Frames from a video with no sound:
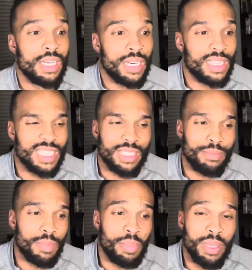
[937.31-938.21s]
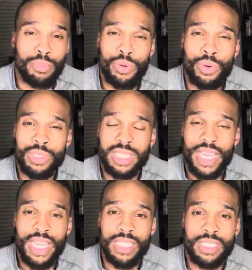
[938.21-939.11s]
that's a pit bull /
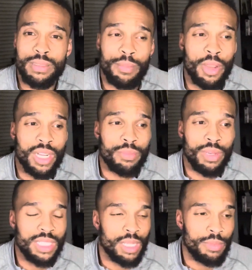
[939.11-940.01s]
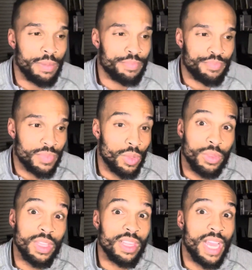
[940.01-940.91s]
American bully something,
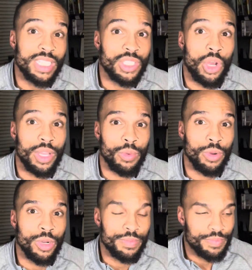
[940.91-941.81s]
the nicest dog in the world.